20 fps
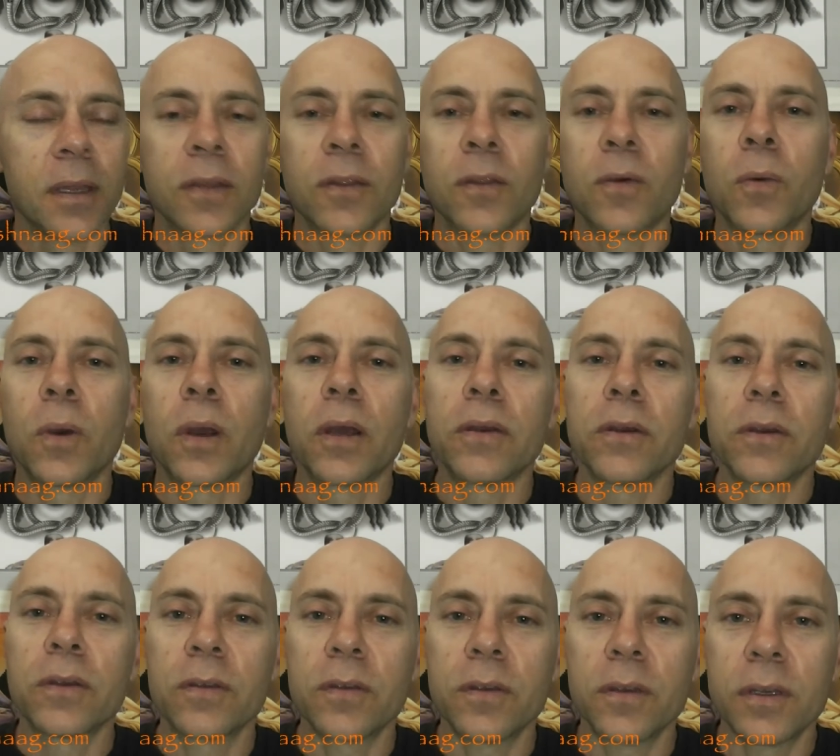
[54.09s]
The way I
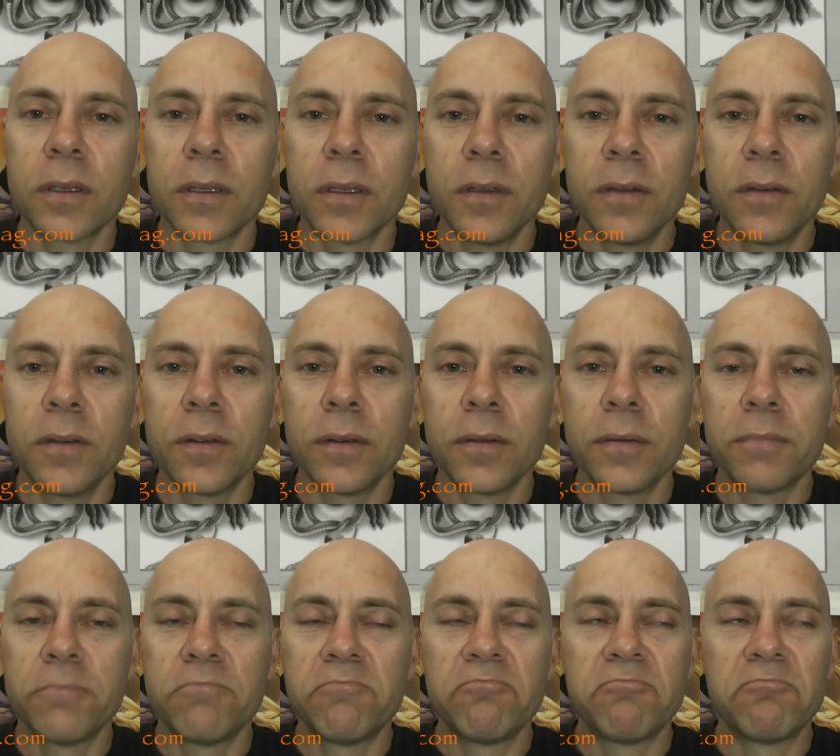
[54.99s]
see it is,
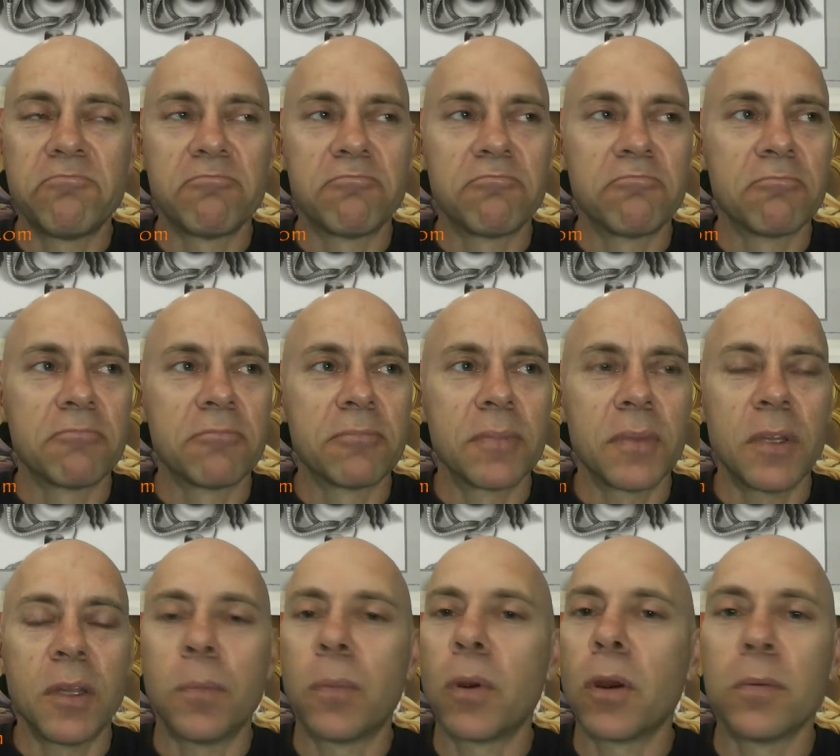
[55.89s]

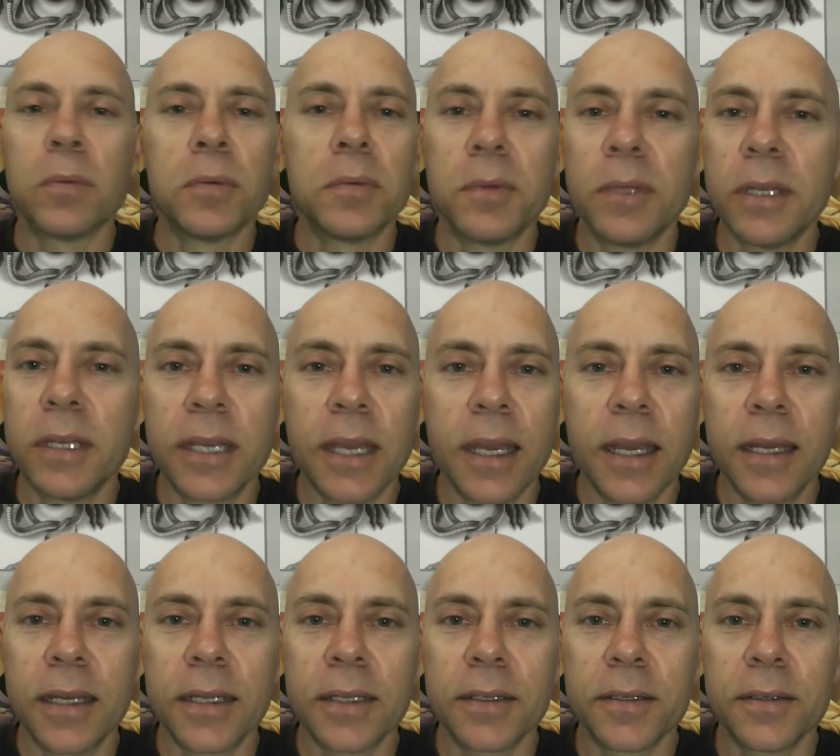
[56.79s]
you probably
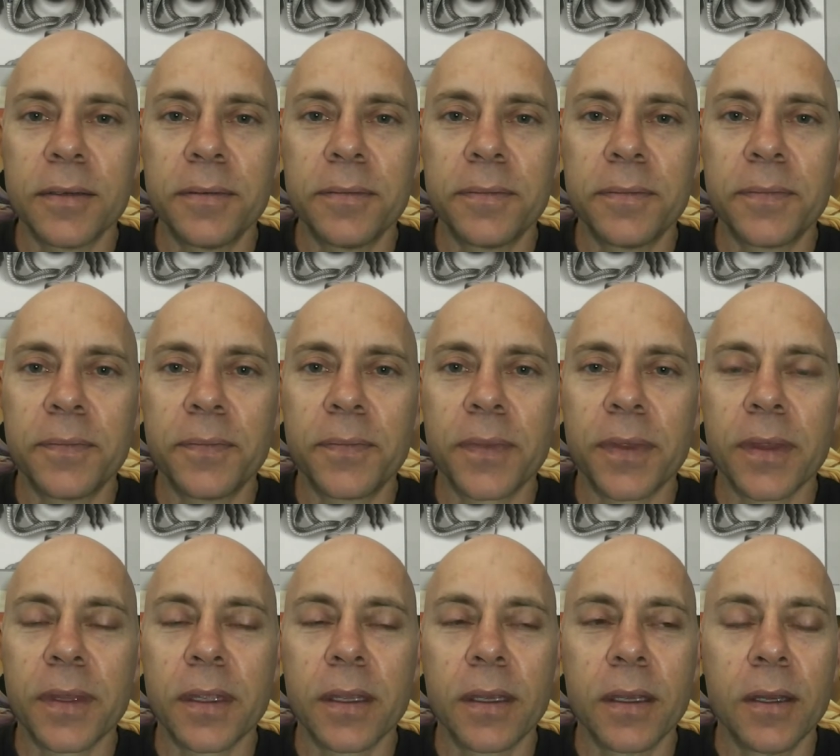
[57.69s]
can't.
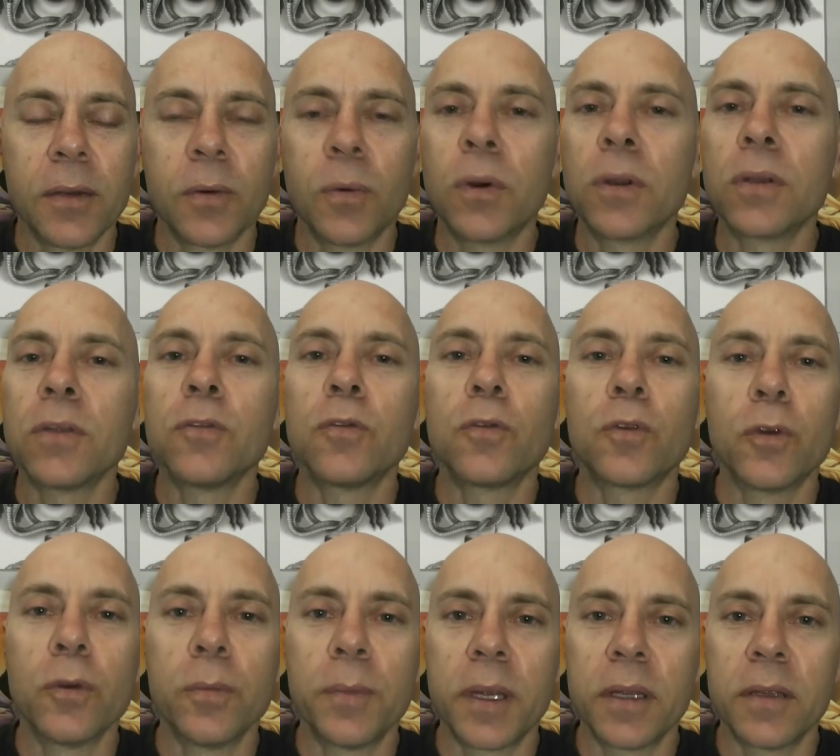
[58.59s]
What is
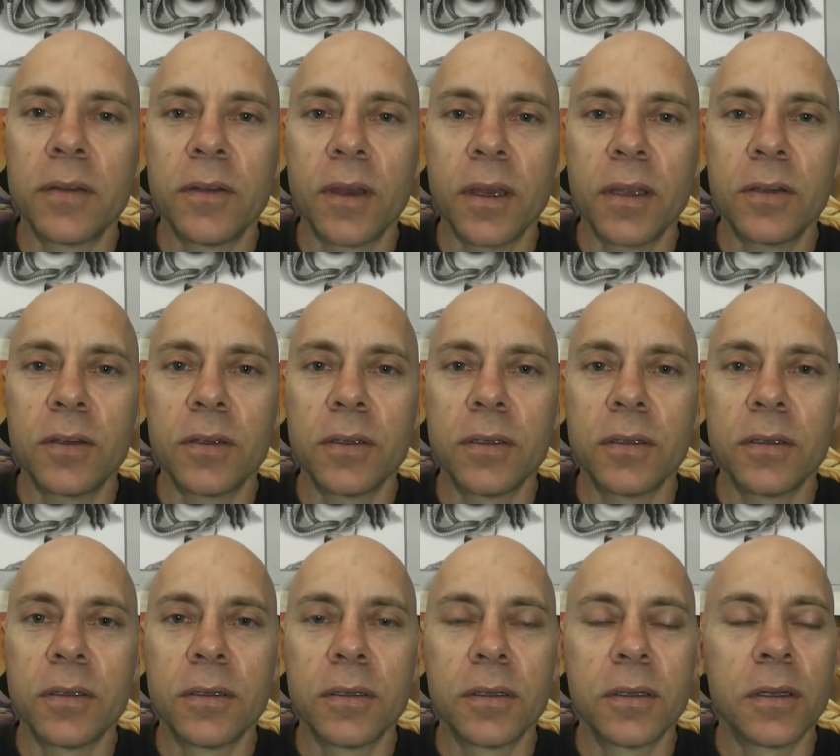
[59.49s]
true meditation?
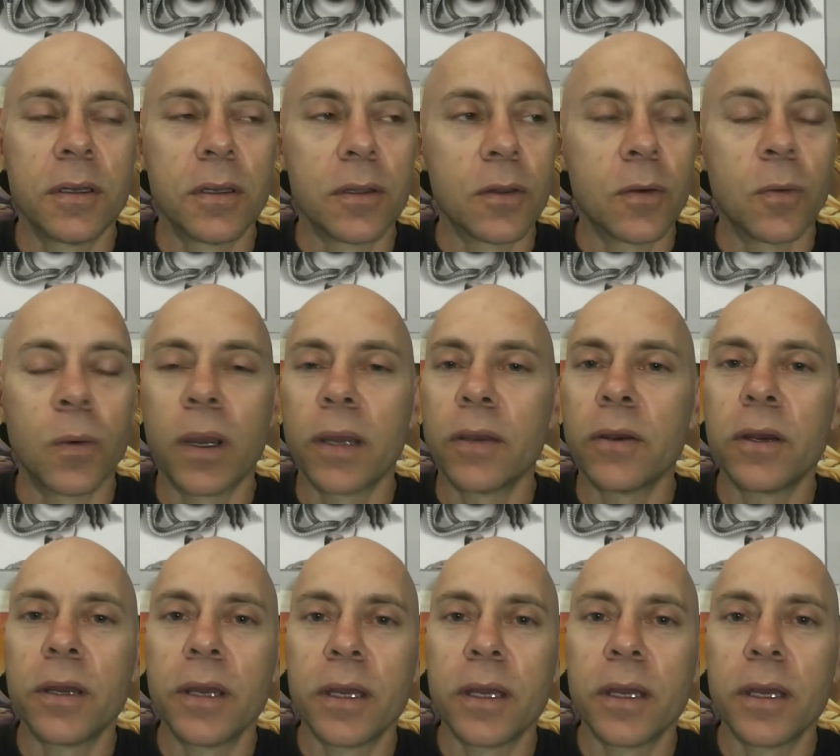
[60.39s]
The way I